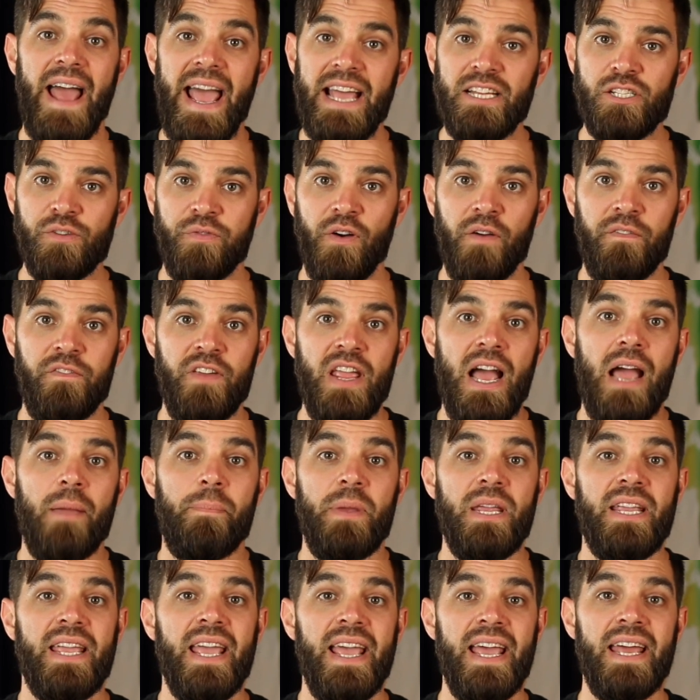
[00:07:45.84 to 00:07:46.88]
As for
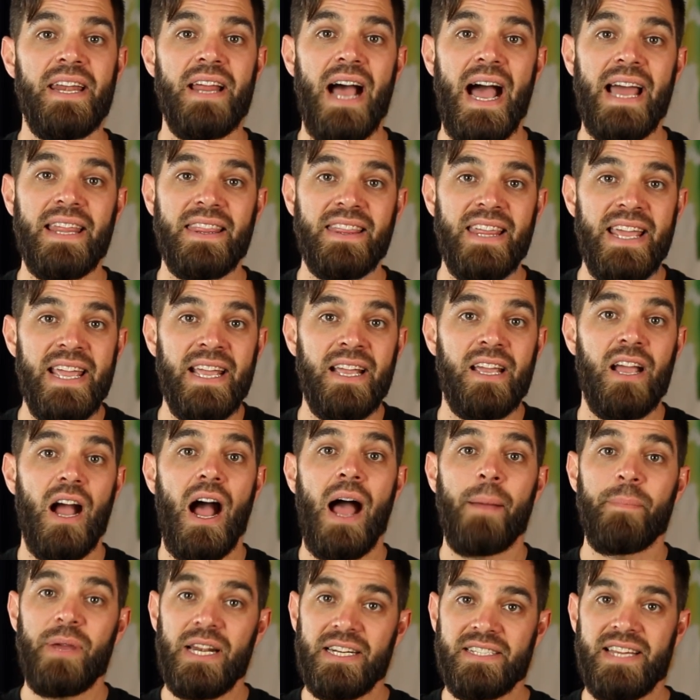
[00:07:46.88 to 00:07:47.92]
VIPKid, I think
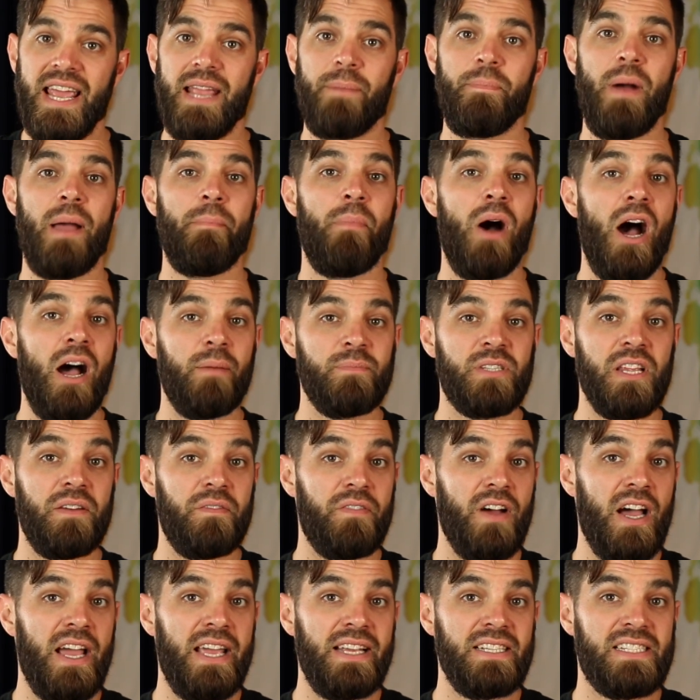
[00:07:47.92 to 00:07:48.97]
I'm gonna take my mom's
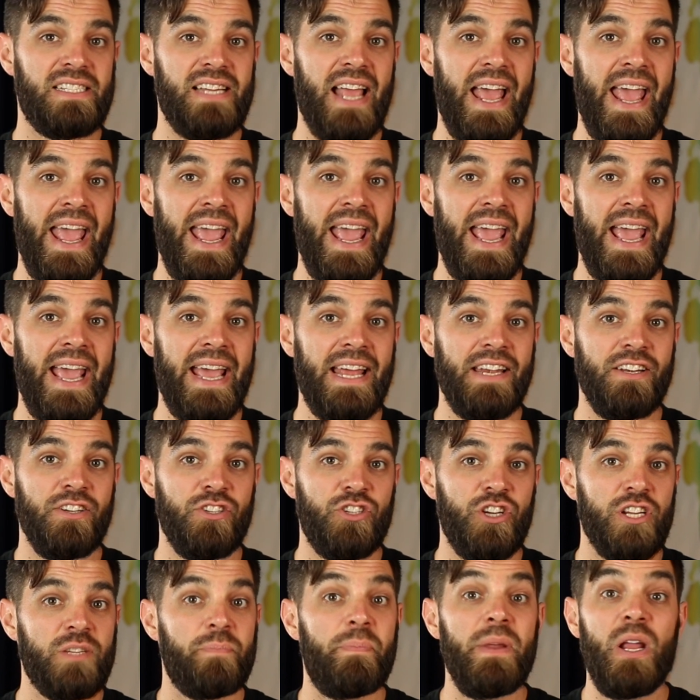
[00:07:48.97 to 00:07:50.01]
advice
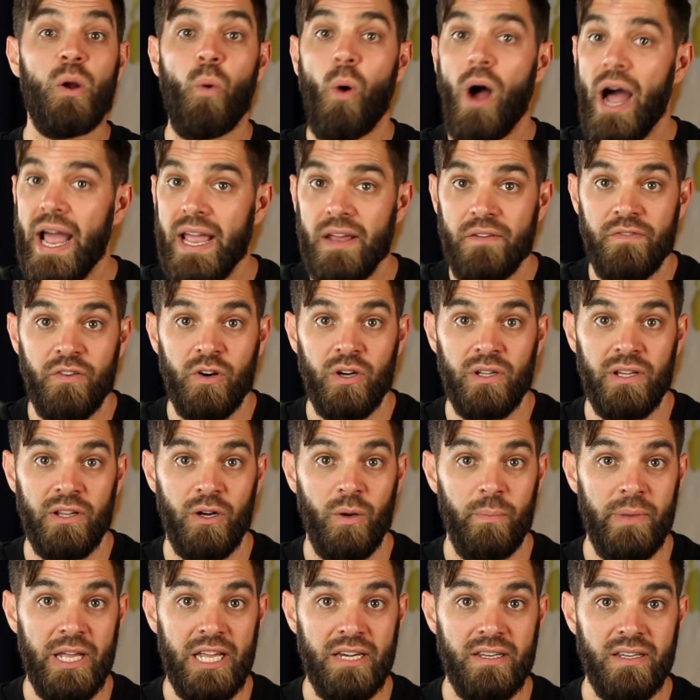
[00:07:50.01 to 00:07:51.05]
and just be quiet for a
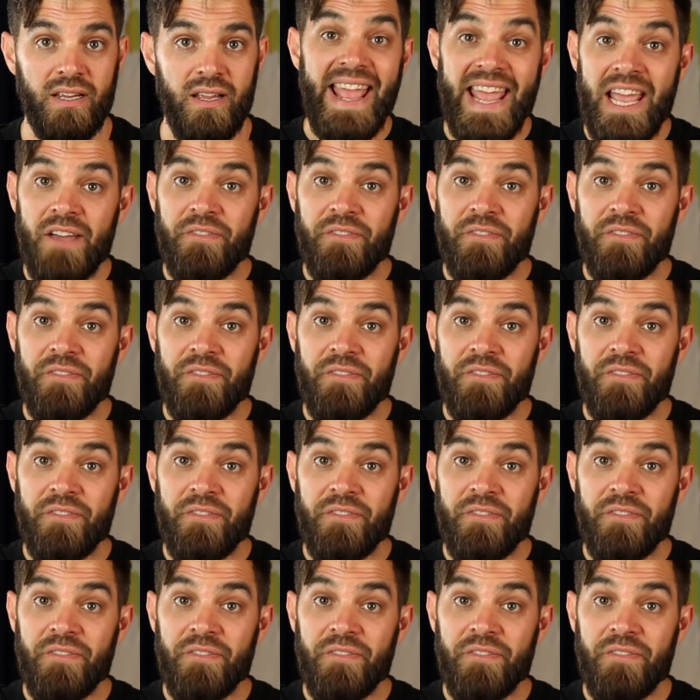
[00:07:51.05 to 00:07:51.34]
little bit.